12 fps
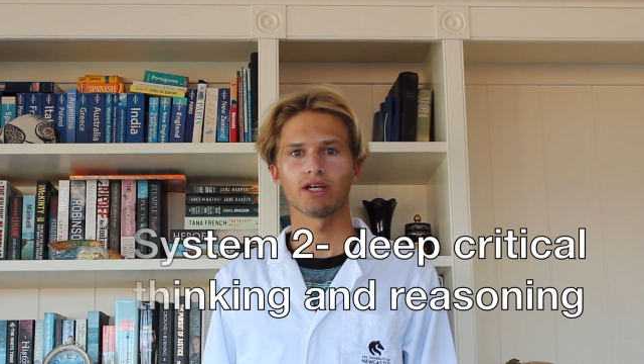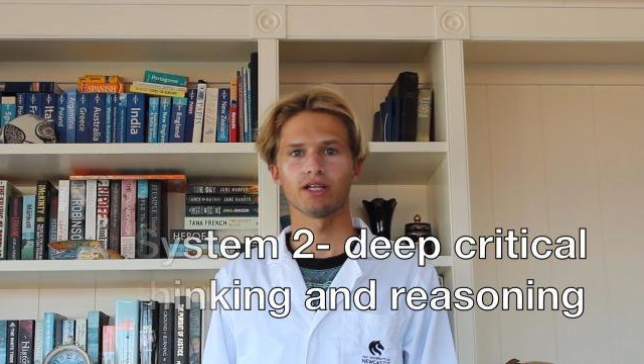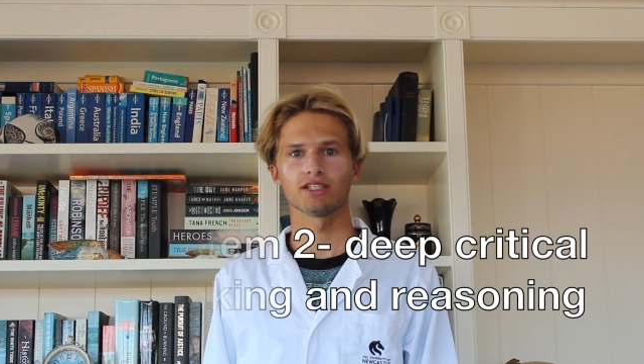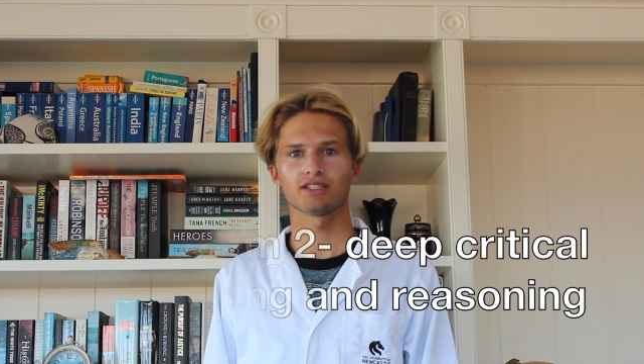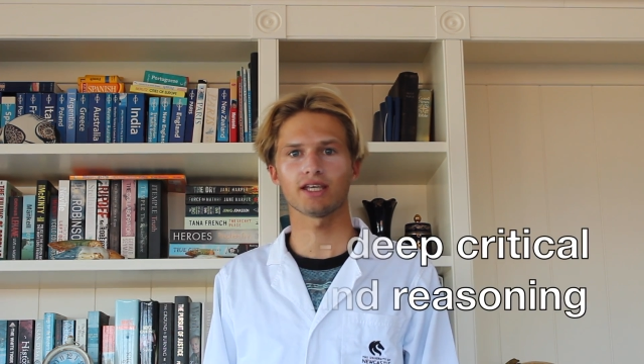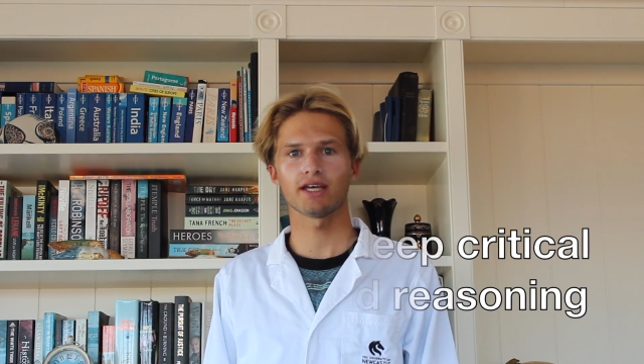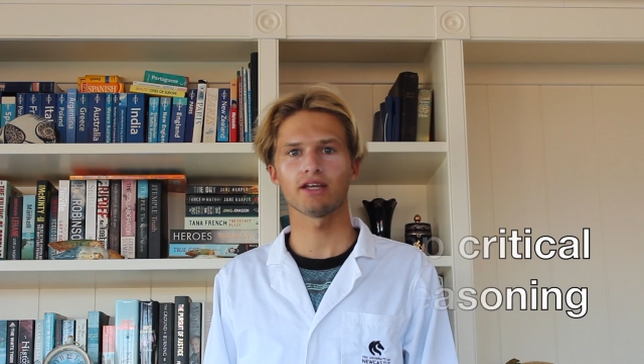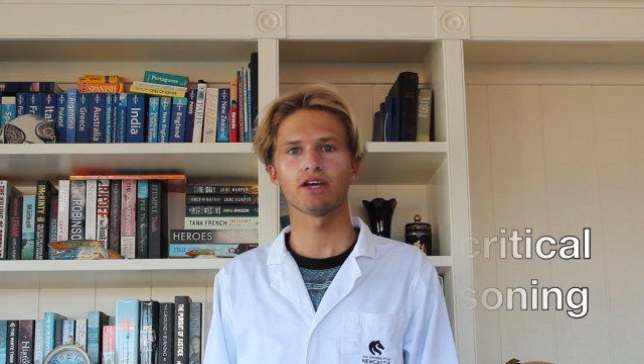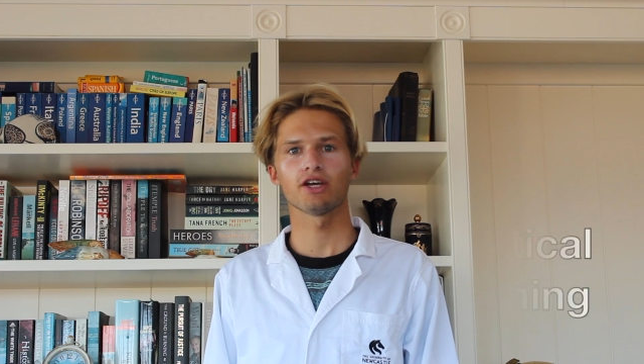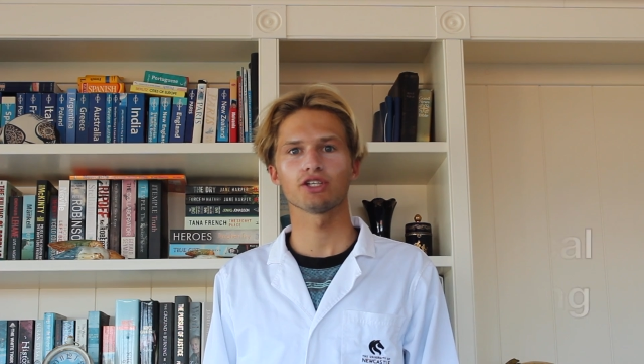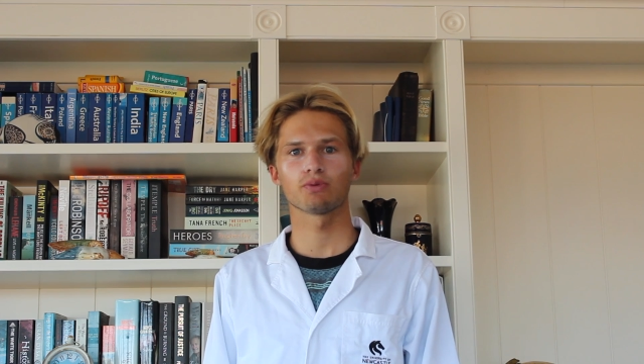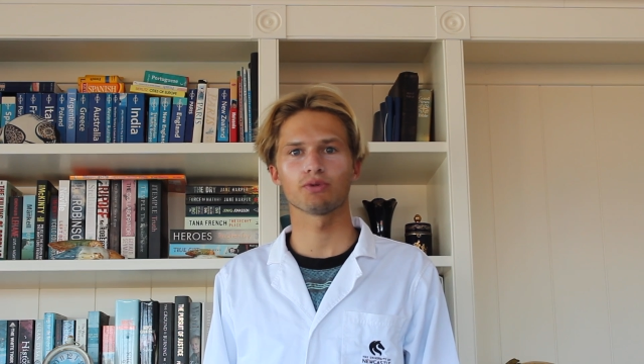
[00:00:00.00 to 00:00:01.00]
and
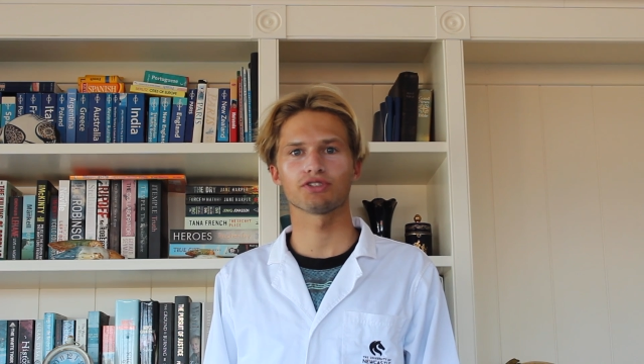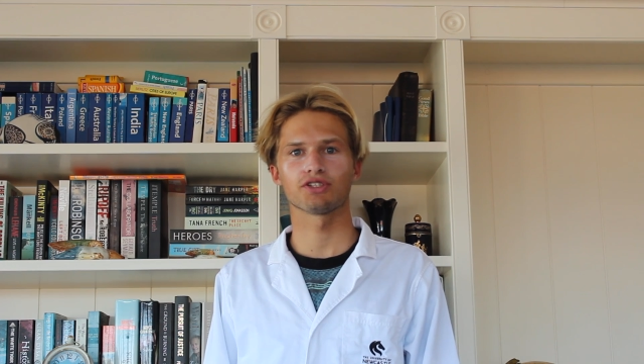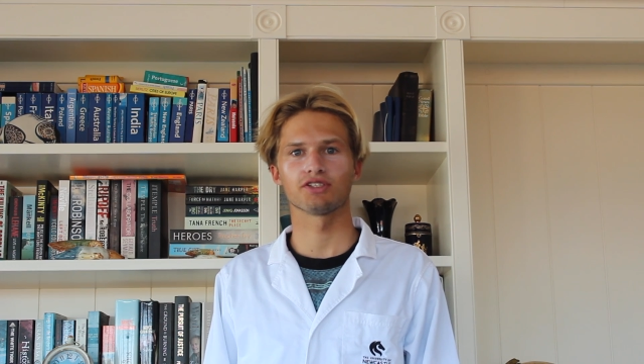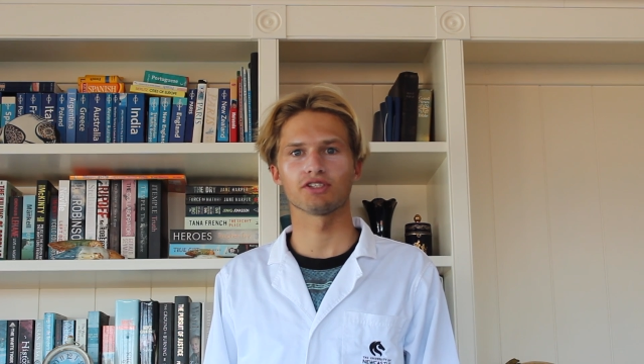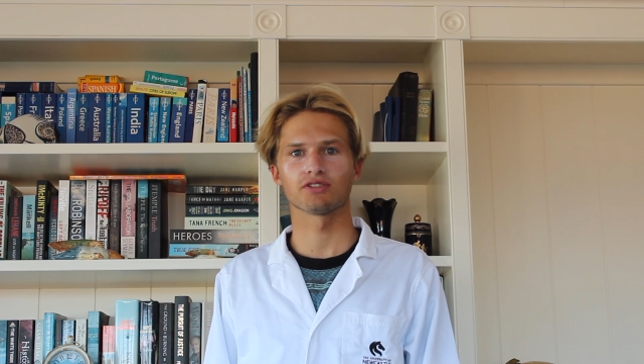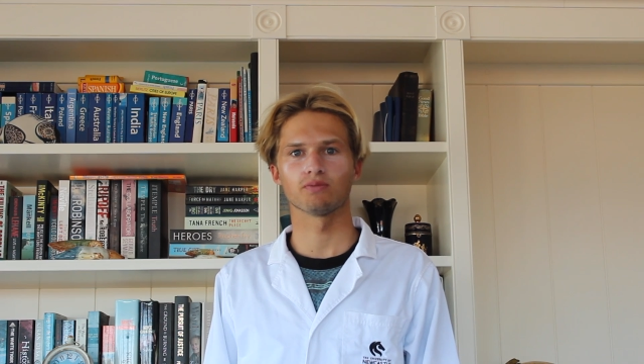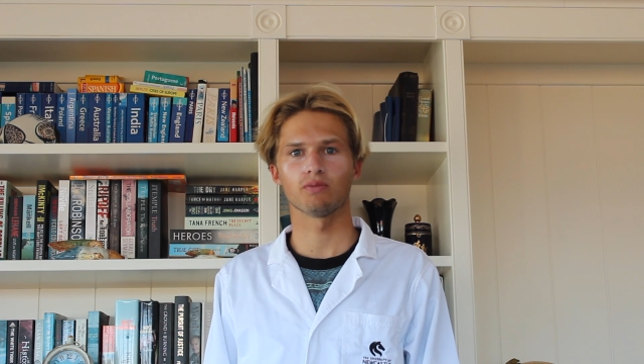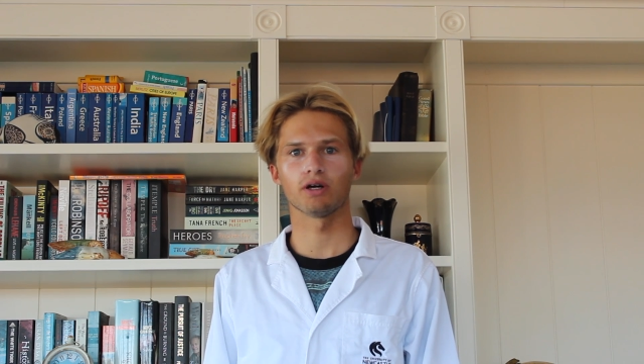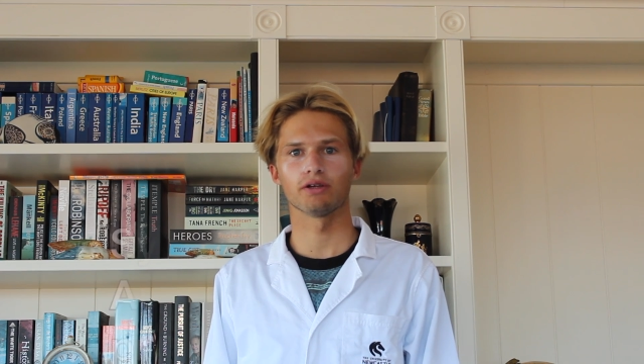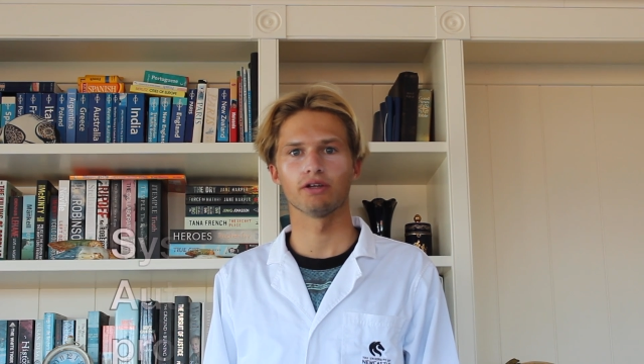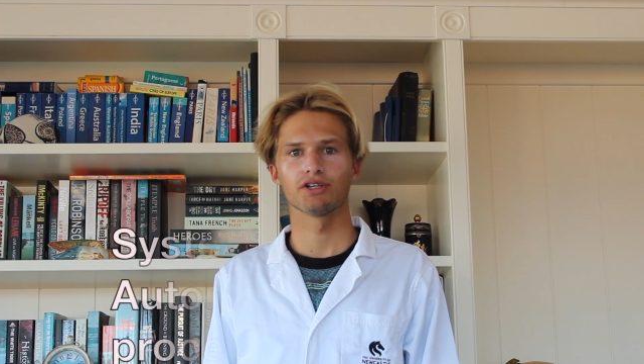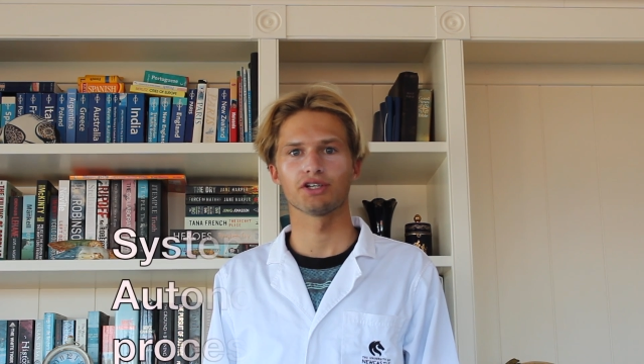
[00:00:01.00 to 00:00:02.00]
instead switch to System
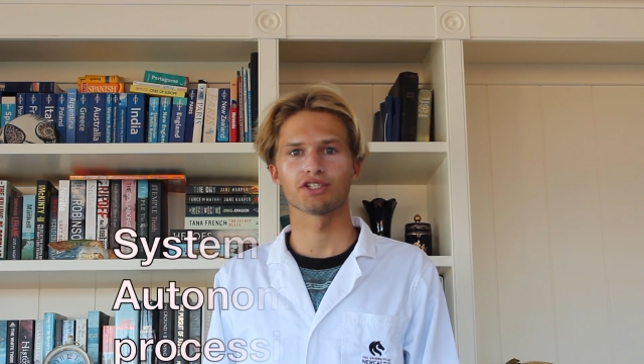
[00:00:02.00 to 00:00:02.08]
1,